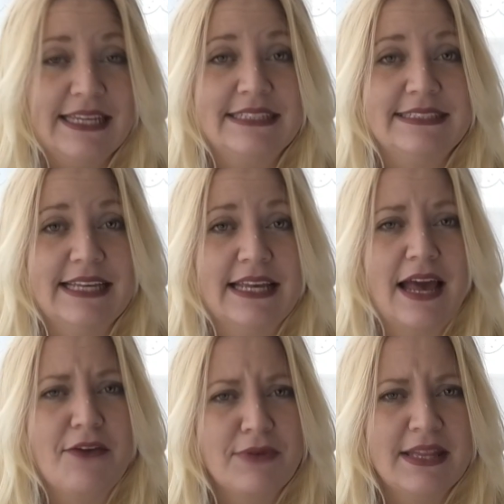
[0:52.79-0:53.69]
is that
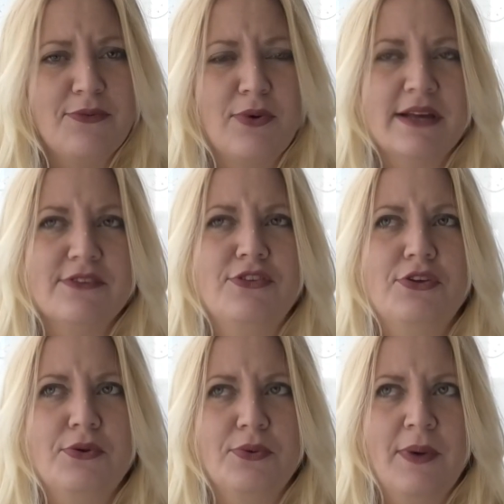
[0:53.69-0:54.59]
I really want
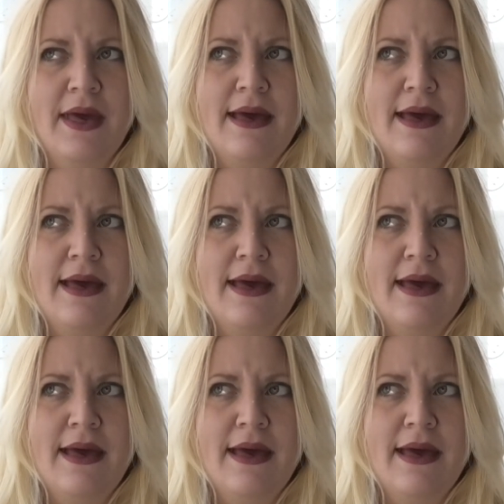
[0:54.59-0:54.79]
to